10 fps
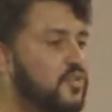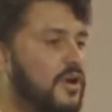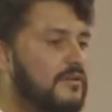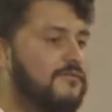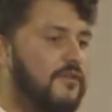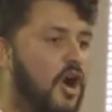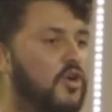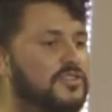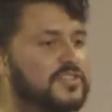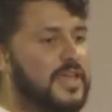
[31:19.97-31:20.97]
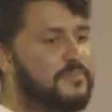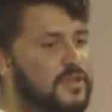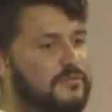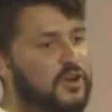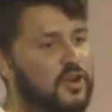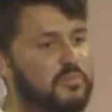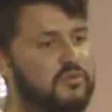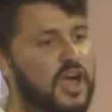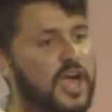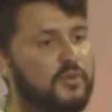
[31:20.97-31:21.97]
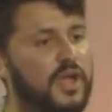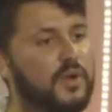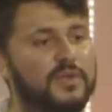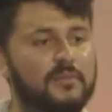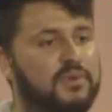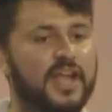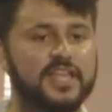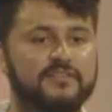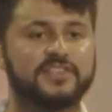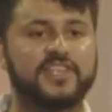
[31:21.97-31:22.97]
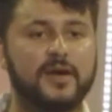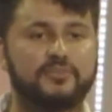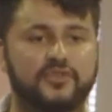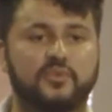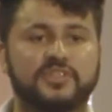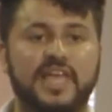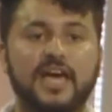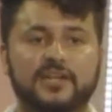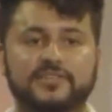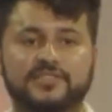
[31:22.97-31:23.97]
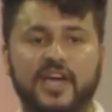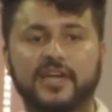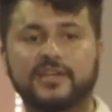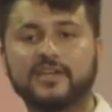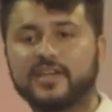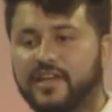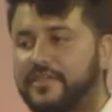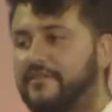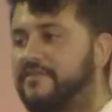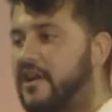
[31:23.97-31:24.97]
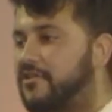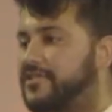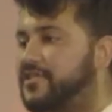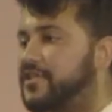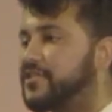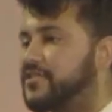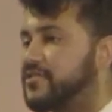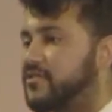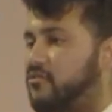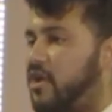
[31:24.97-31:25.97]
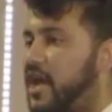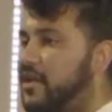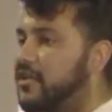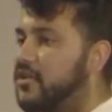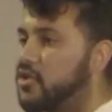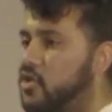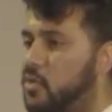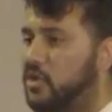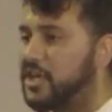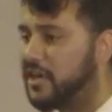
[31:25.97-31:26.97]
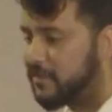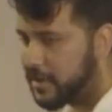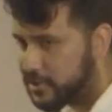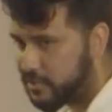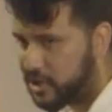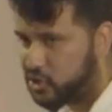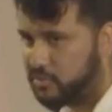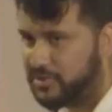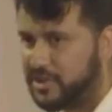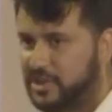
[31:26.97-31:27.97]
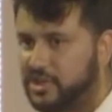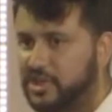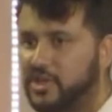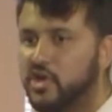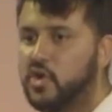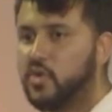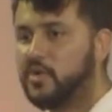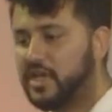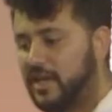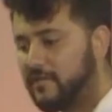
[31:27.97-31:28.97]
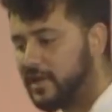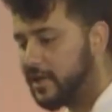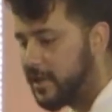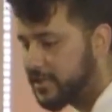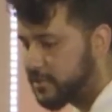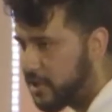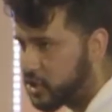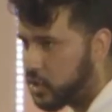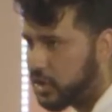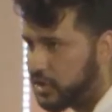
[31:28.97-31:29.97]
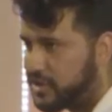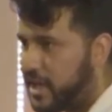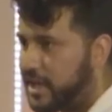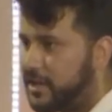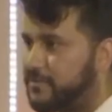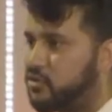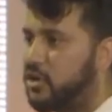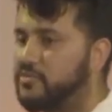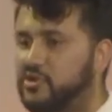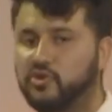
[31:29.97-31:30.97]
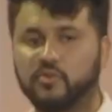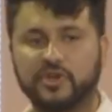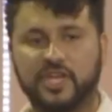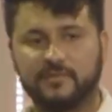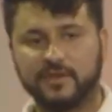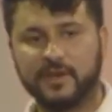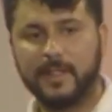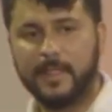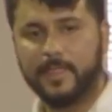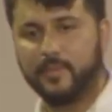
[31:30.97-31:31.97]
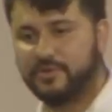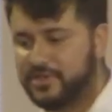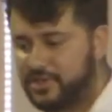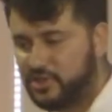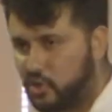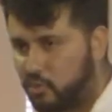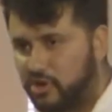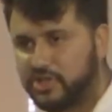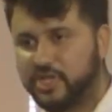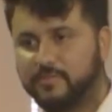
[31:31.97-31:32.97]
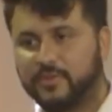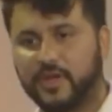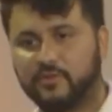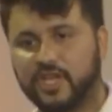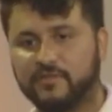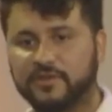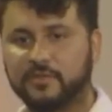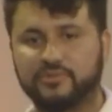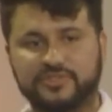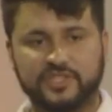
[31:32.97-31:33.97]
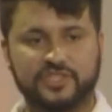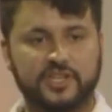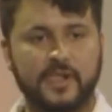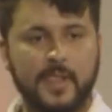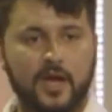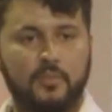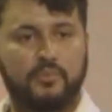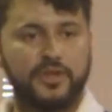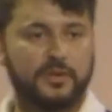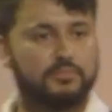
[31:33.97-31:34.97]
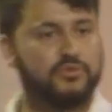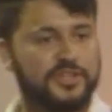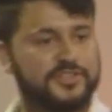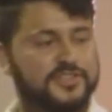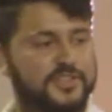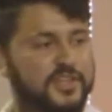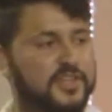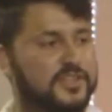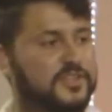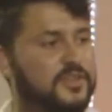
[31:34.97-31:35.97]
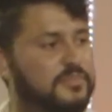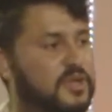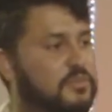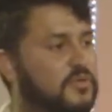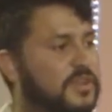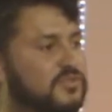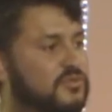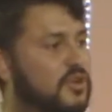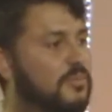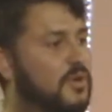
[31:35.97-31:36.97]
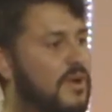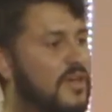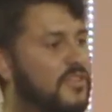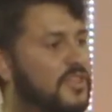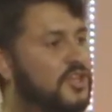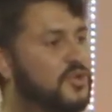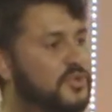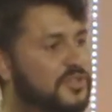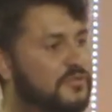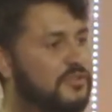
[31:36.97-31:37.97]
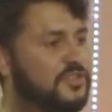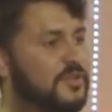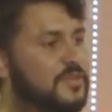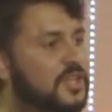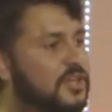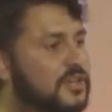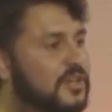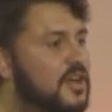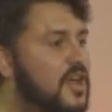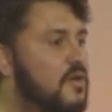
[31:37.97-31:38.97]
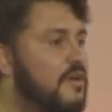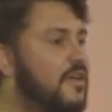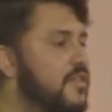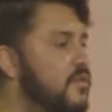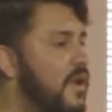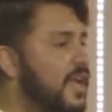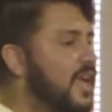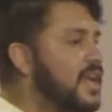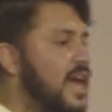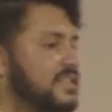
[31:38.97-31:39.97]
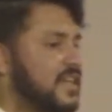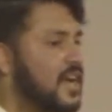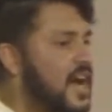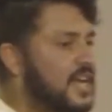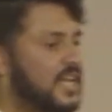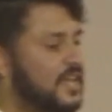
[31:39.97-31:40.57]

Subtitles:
you want to fall into that pitfall of pride, right? And we have plenty of examples of what that looks like in the Pharisees, right? Who were given a special position, who were giving special understanding of Scripture, who were given the position of worship. They were given the position of bringing priests to the people of Israel. But rather than use it for something good, rather than recognize that God had